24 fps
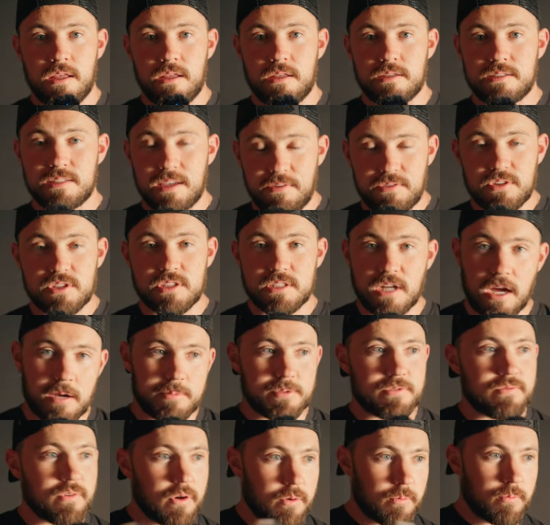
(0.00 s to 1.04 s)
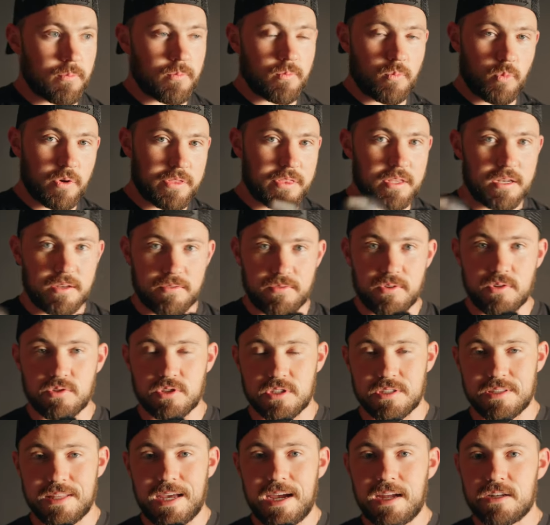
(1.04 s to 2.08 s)
7 stops from with the
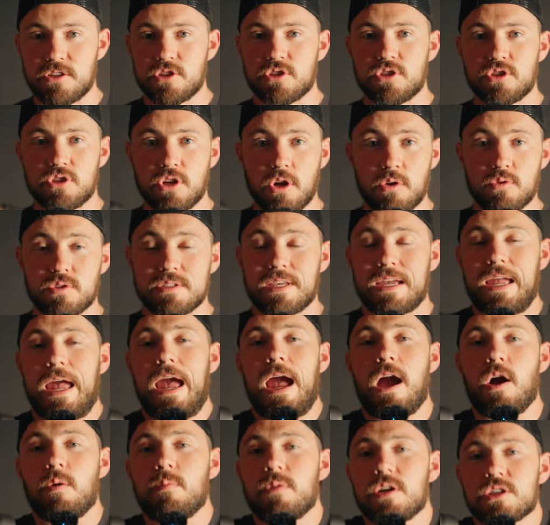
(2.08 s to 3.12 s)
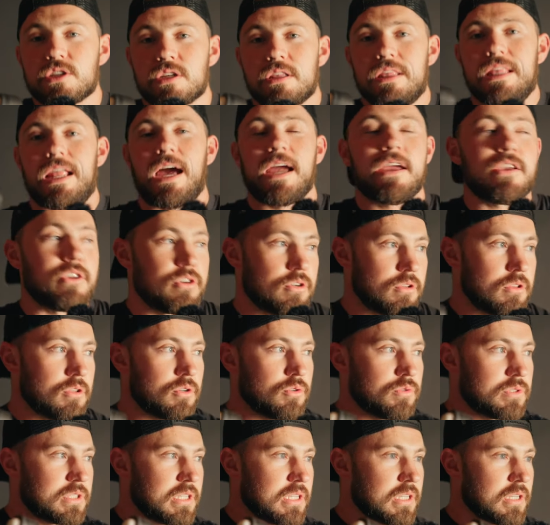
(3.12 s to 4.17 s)
diffusion, that just shows like how much light you're
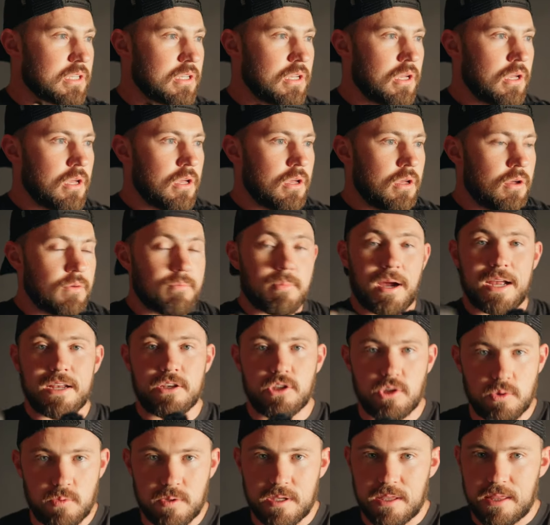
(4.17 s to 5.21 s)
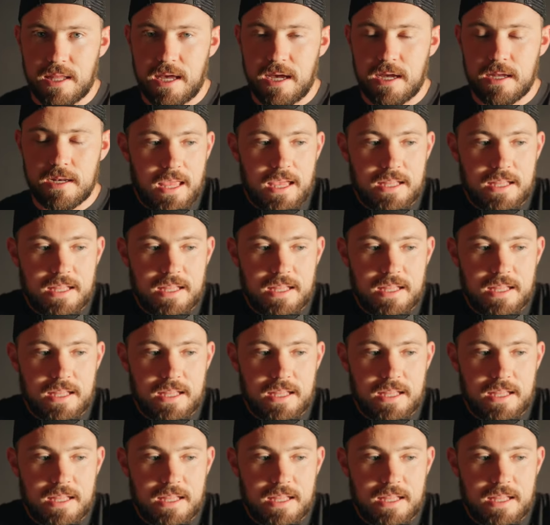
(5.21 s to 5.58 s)
losing by doing that.